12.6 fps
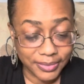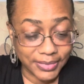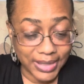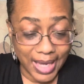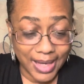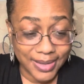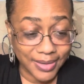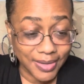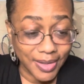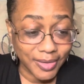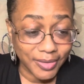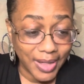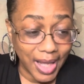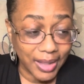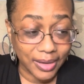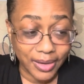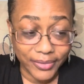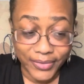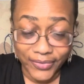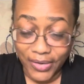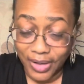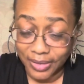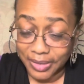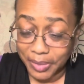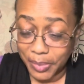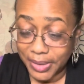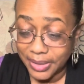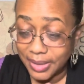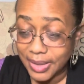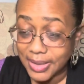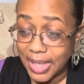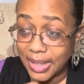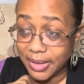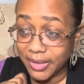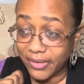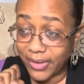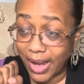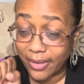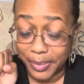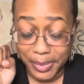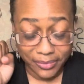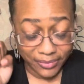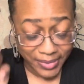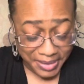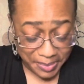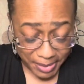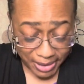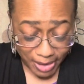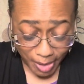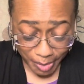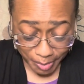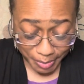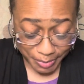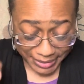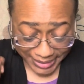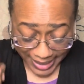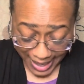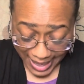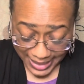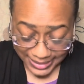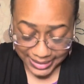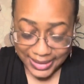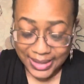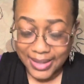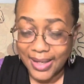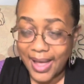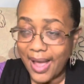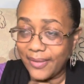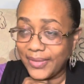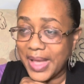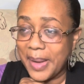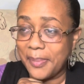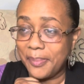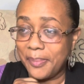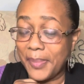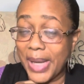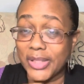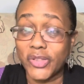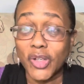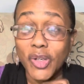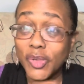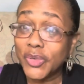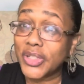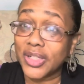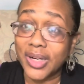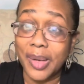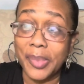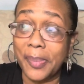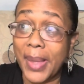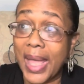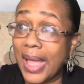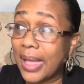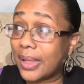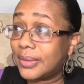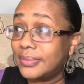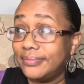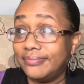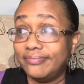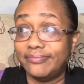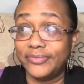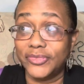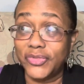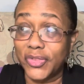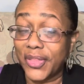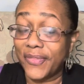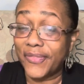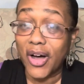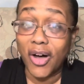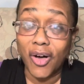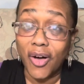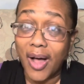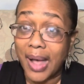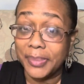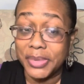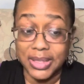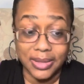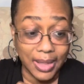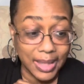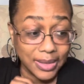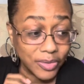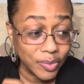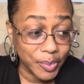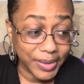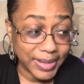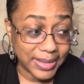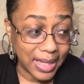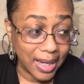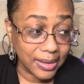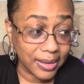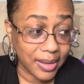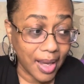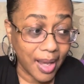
You guys know I love the fall and the winter because I would rather be cold than hot. I've got my shows are coming back for the fall. I'm just like super excited.